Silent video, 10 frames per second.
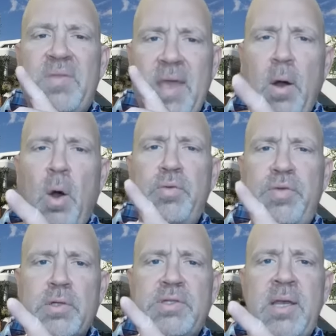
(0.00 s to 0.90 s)
but they
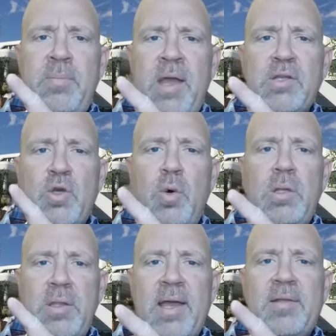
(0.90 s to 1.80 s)
owed their teammates
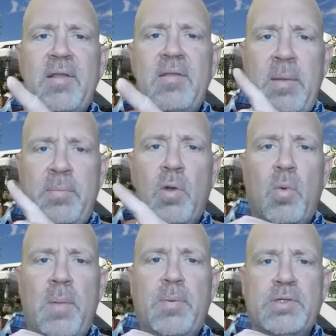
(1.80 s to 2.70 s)
who elected them
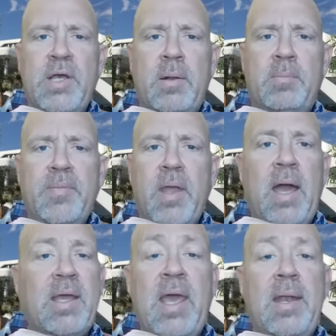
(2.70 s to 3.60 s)
to represent them.
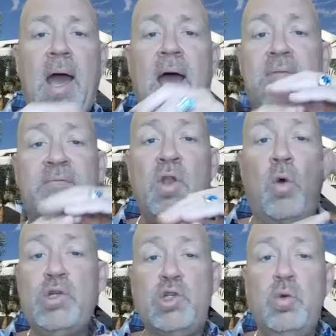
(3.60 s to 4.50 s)
Again, I have
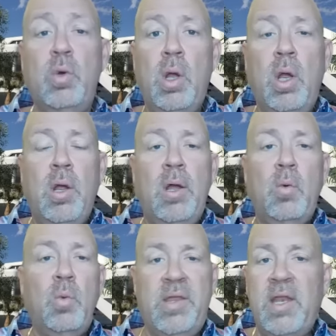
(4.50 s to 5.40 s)
no issue
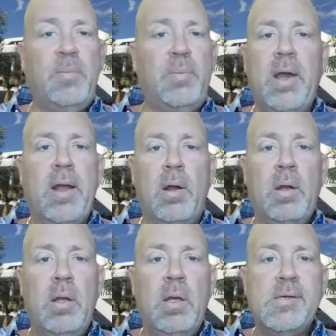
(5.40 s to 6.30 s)
with any
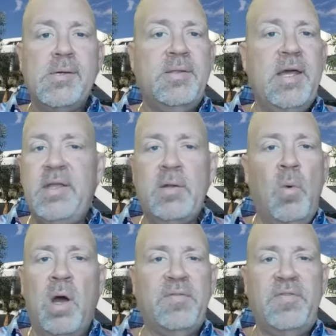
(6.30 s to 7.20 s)
player that
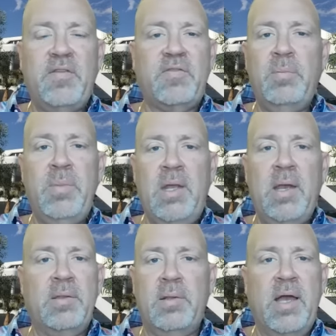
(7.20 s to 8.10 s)
didn't want to face the
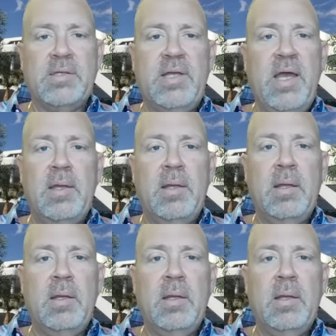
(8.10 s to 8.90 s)
media on the last day.